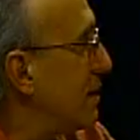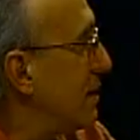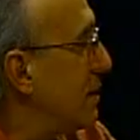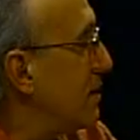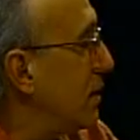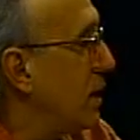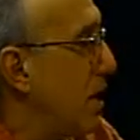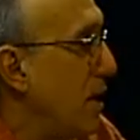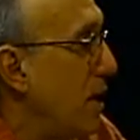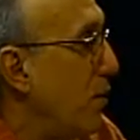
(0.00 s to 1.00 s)
Uh, thing.
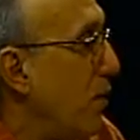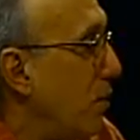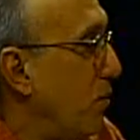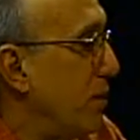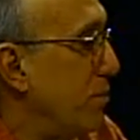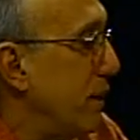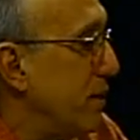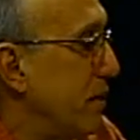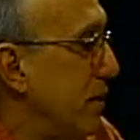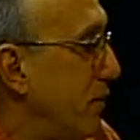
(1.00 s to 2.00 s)
What
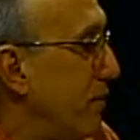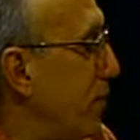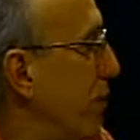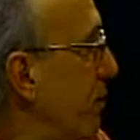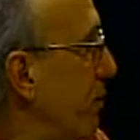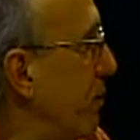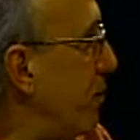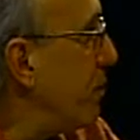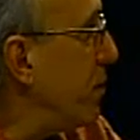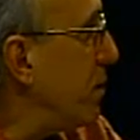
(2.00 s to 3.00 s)
about the, uh, what have you heard from
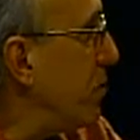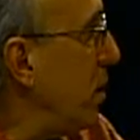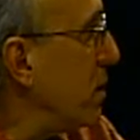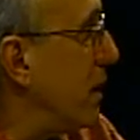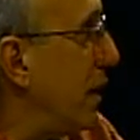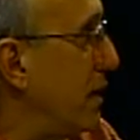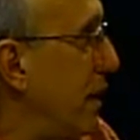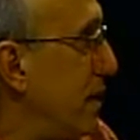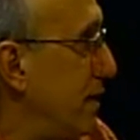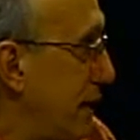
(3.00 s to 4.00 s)
people that walked
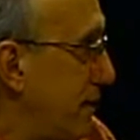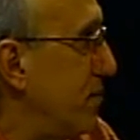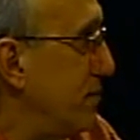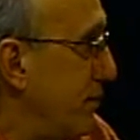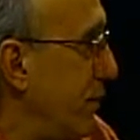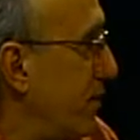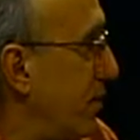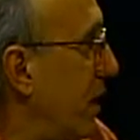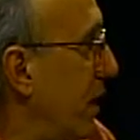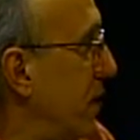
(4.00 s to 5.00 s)
that that first
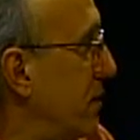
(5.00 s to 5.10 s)
day?